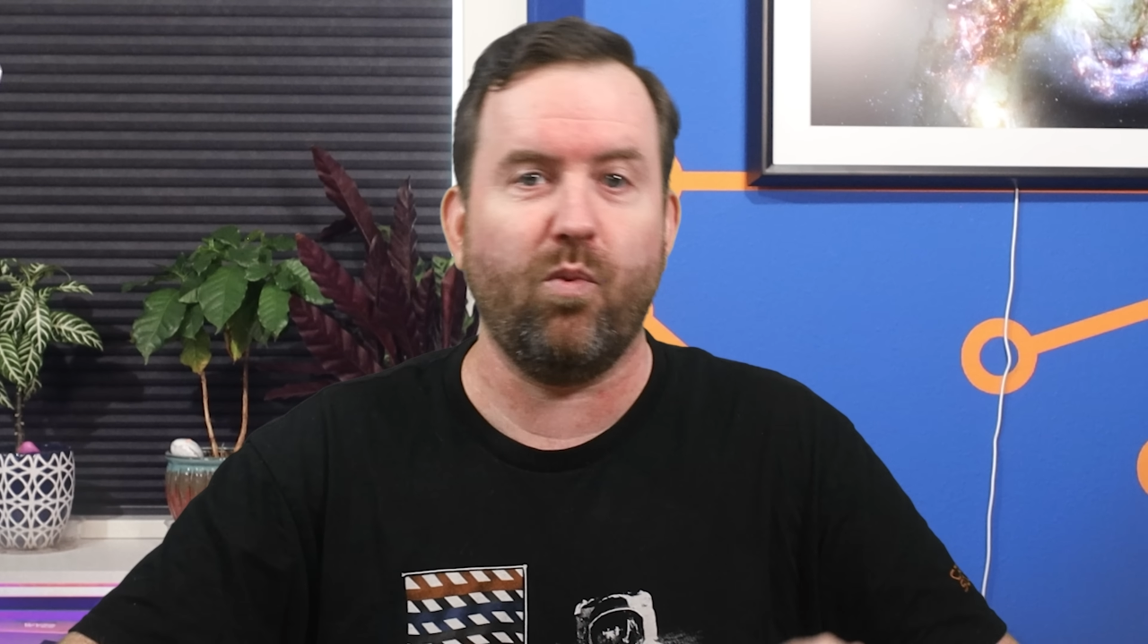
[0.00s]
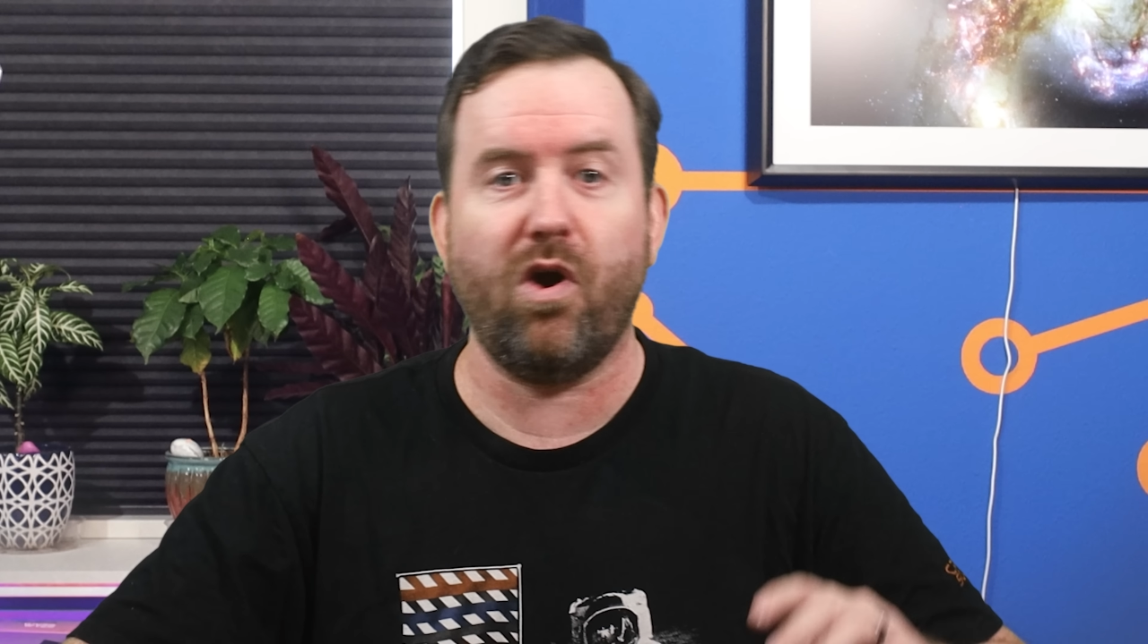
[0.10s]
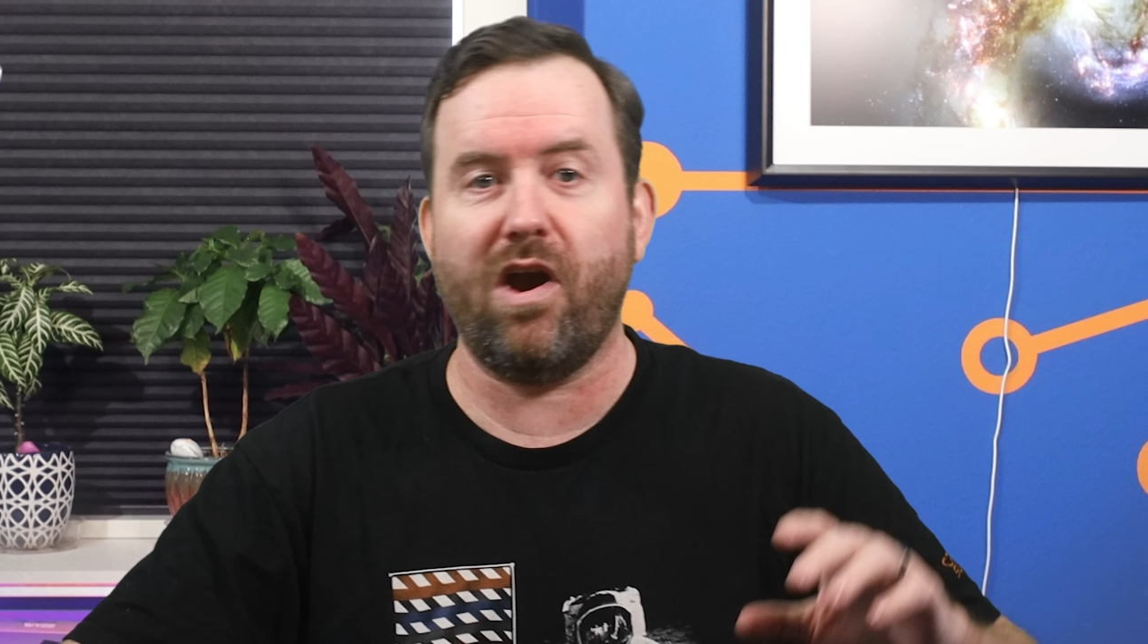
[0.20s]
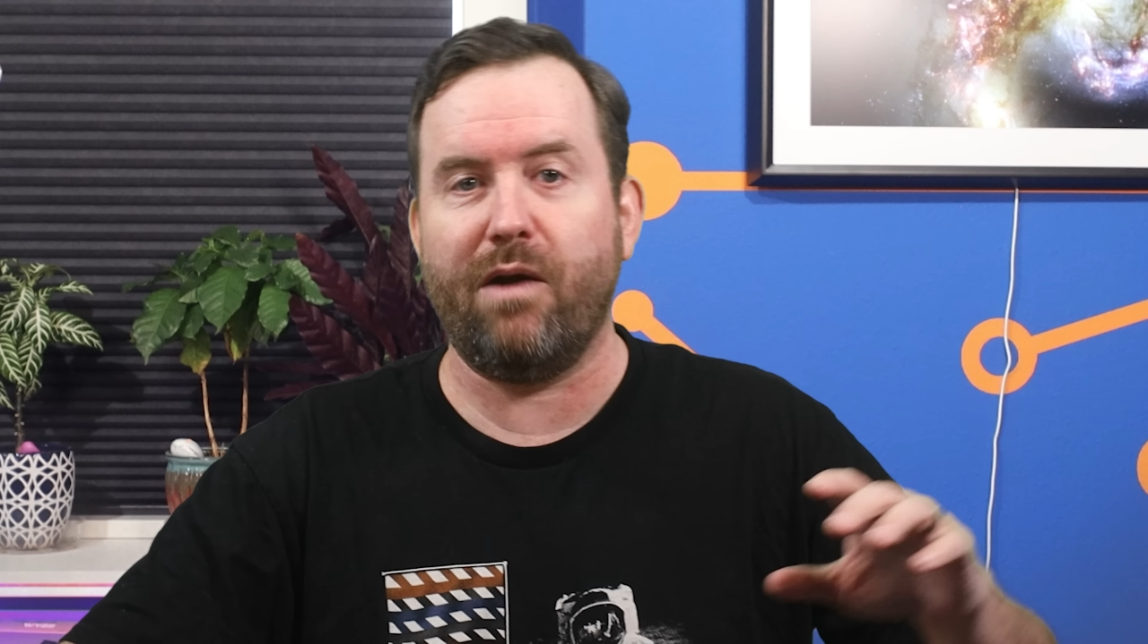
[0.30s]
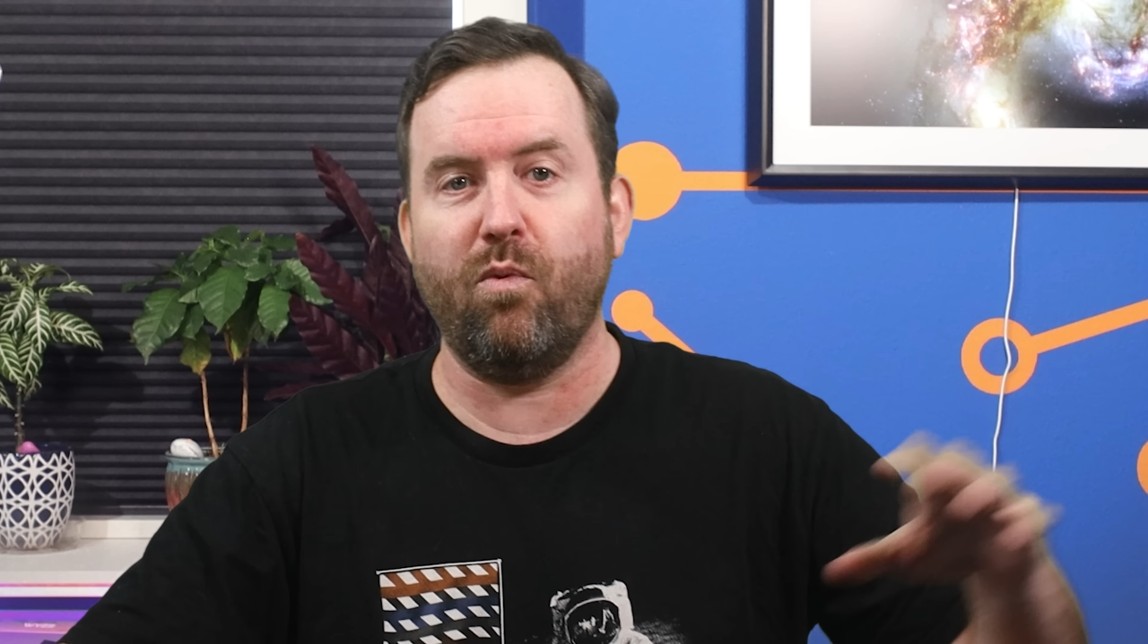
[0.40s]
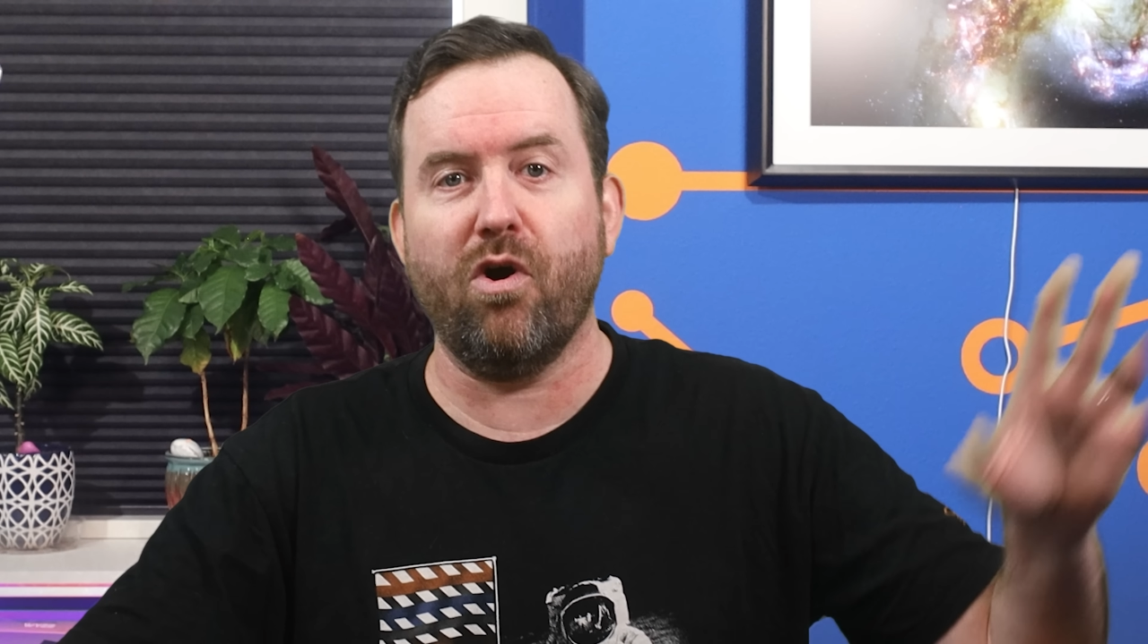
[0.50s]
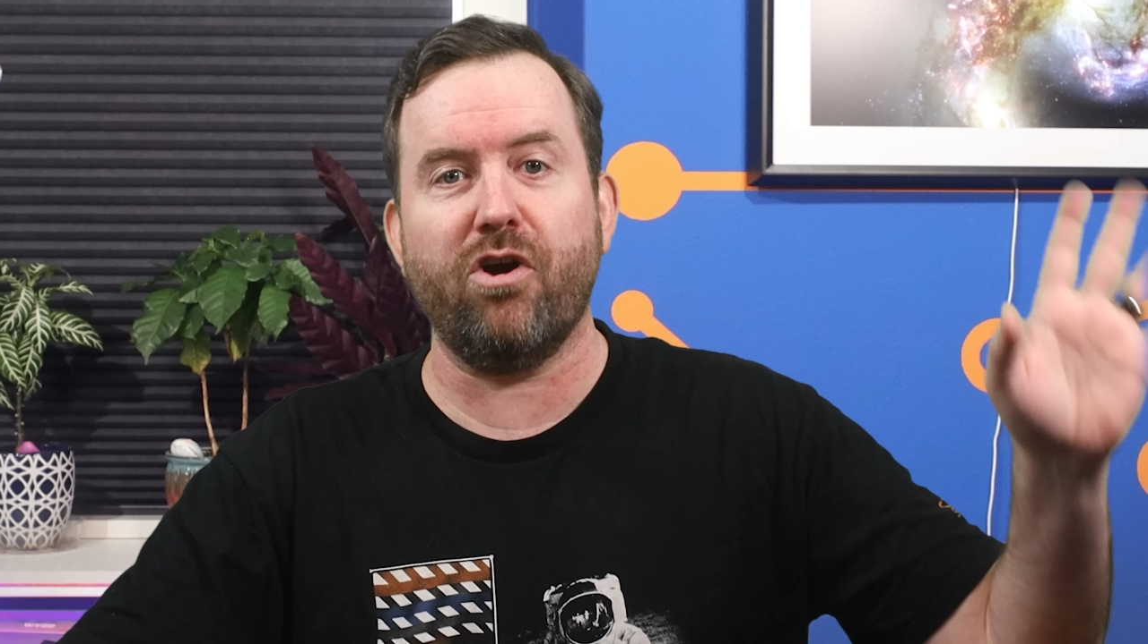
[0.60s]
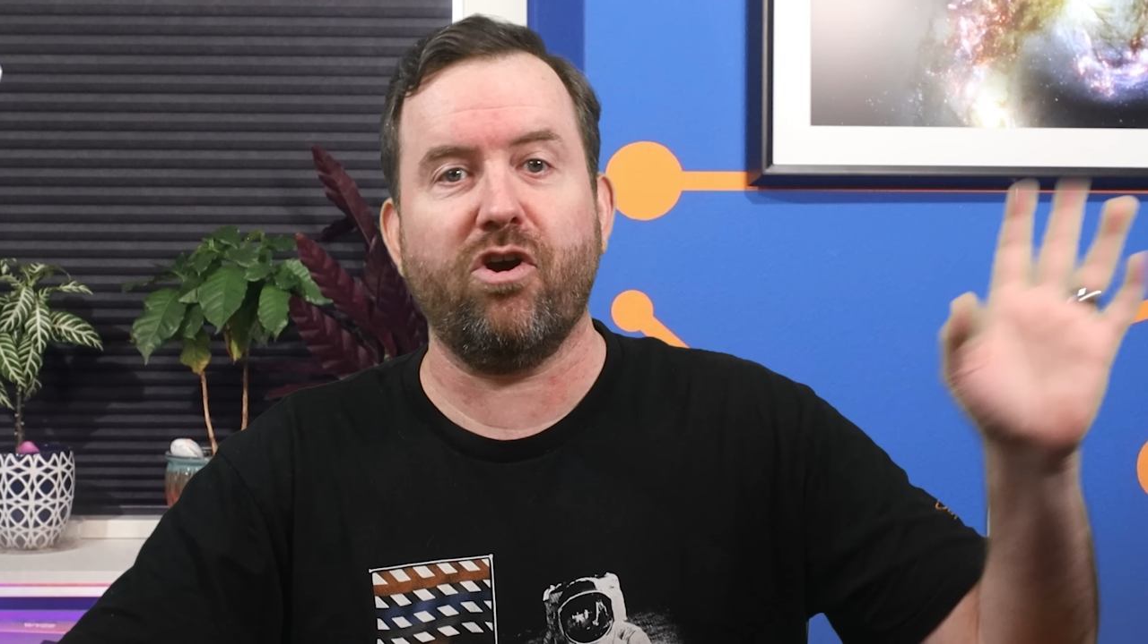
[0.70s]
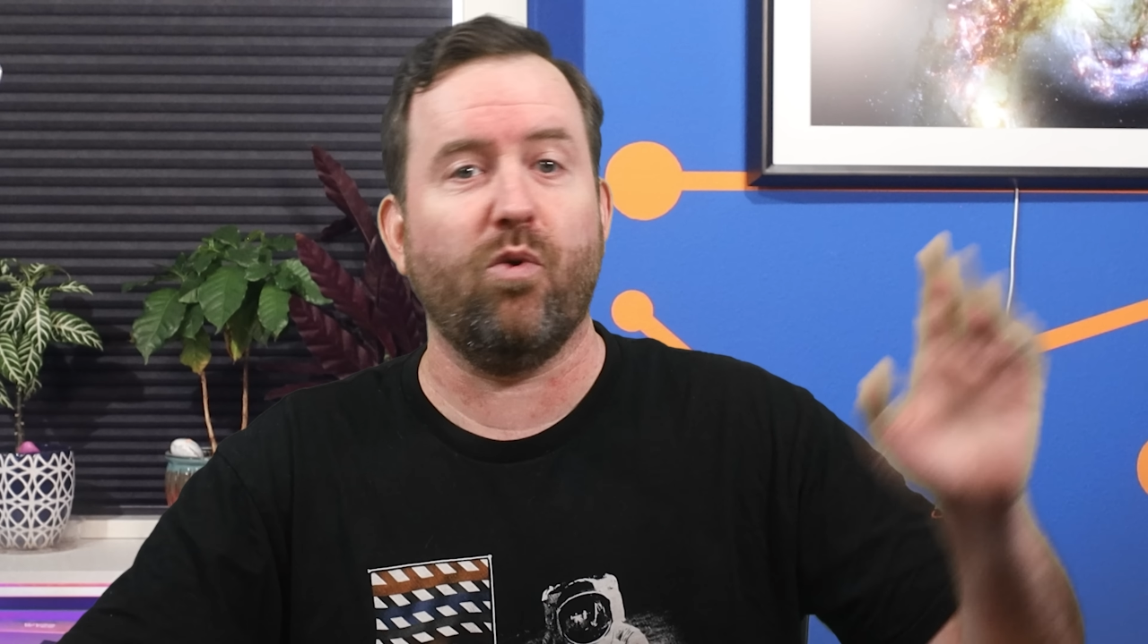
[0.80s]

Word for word: where I work